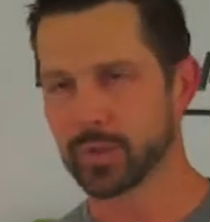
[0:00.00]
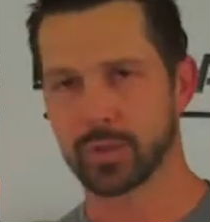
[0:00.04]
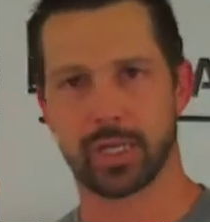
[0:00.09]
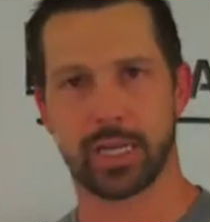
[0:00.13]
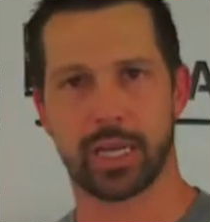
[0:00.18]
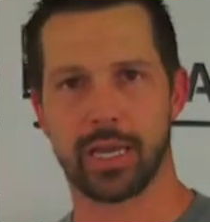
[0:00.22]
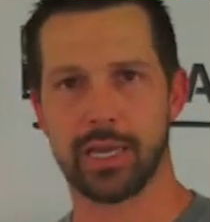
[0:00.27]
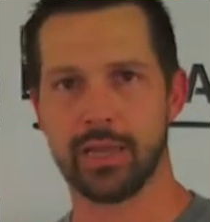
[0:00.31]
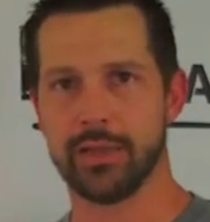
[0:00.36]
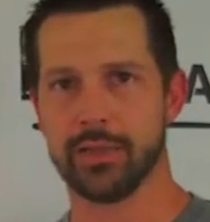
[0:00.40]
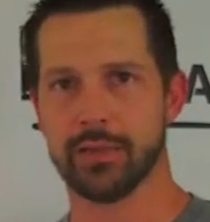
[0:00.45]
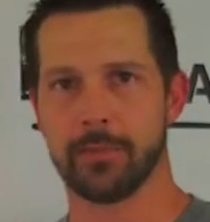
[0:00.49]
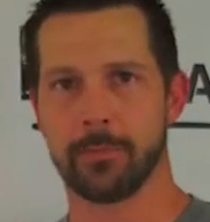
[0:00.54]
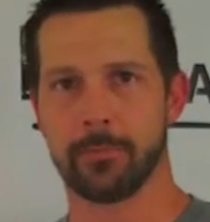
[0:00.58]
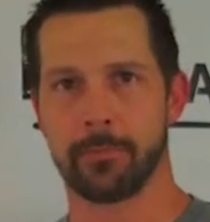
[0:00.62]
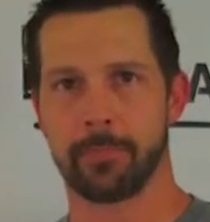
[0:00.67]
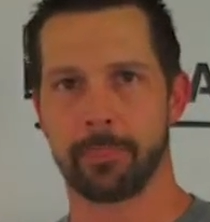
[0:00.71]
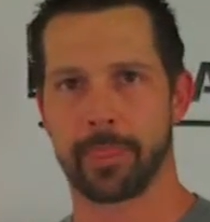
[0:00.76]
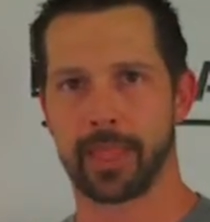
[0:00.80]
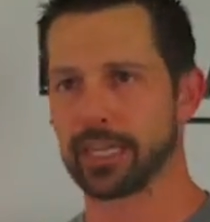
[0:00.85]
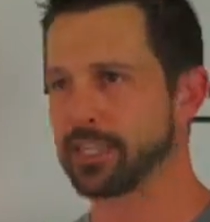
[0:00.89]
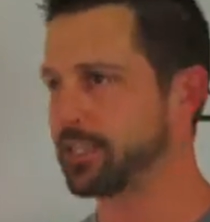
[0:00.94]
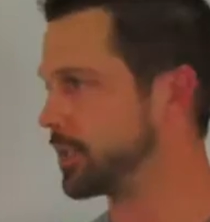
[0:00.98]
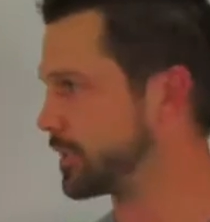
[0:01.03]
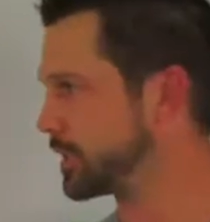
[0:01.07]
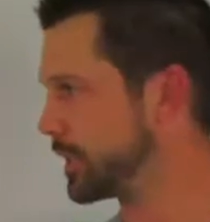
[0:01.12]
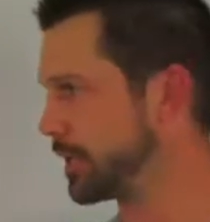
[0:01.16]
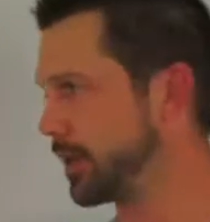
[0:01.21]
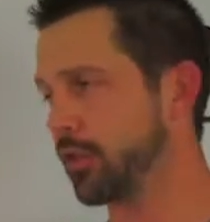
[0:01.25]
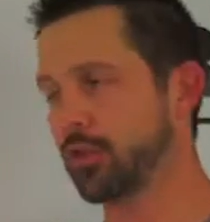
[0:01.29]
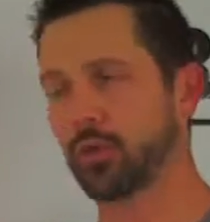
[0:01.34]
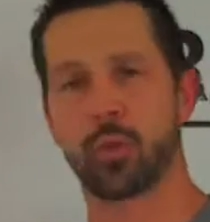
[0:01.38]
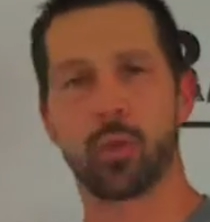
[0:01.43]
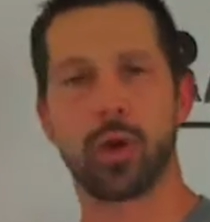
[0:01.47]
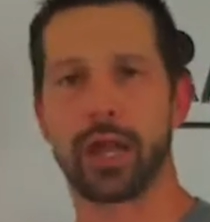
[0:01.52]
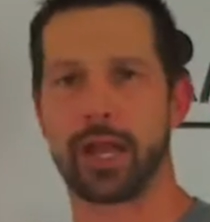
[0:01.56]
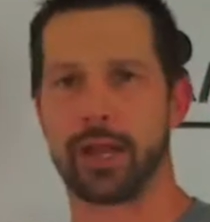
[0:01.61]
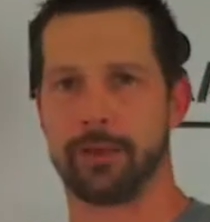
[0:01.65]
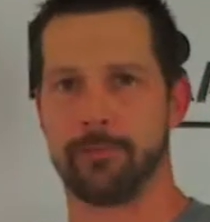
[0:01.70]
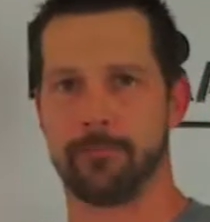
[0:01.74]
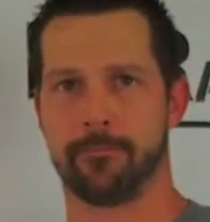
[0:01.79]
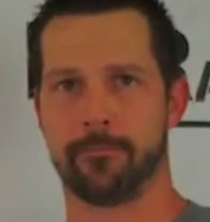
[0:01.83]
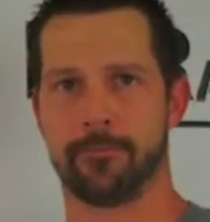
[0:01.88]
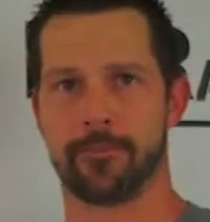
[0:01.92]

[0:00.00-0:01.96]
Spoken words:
Okay? That's just another way.